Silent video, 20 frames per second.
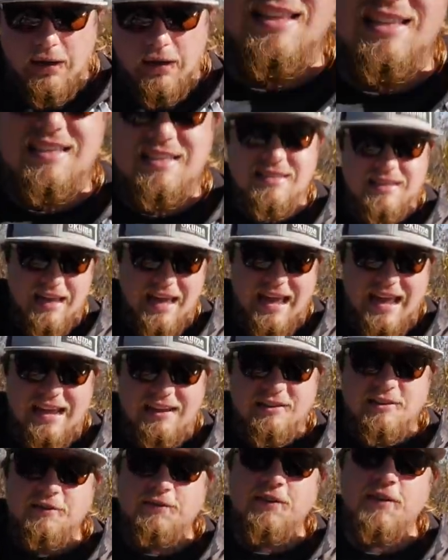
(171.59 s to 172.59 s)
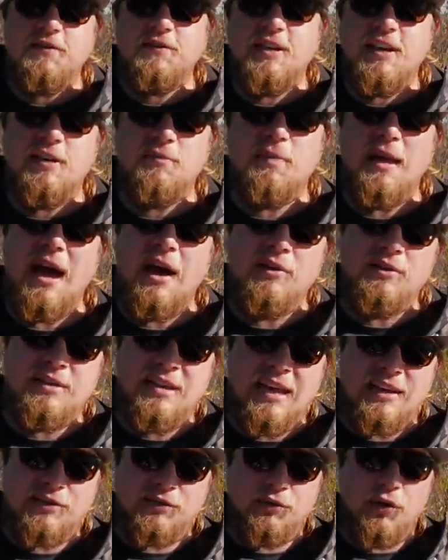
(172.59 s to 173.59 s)
This is an 8 to 15 pound
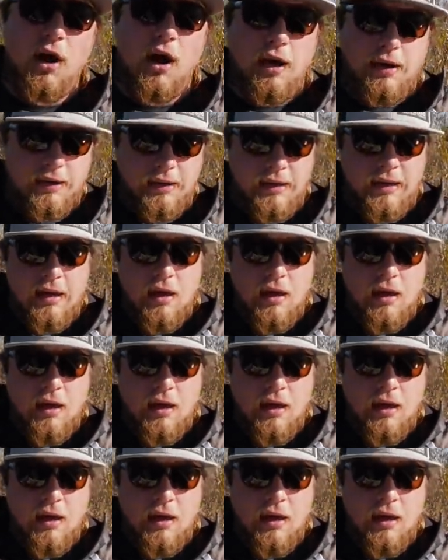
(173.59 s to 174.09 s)
test rod.